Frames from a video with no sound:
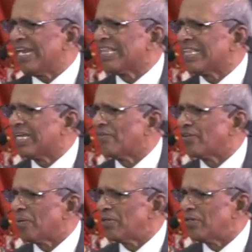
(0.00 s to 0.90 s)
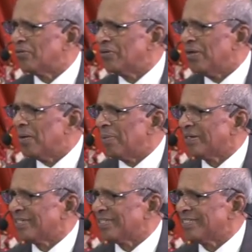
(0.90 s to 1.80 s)
anything from you,
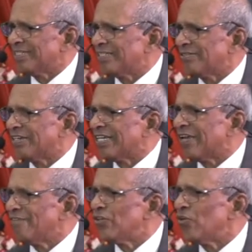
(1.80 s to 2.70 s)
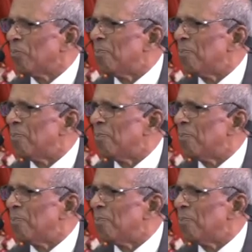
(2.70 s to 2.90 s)
but it is to give you